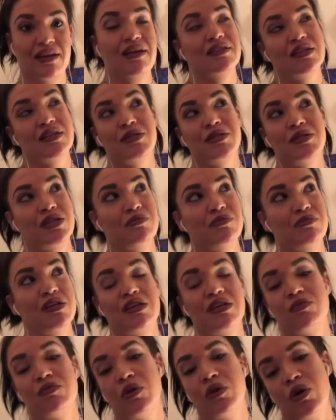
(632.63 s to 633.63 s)

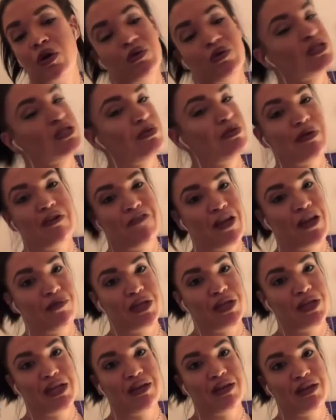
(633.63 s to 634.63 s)
WWE will always be my
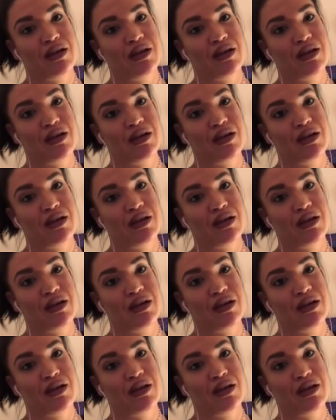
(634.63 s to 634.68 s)
family.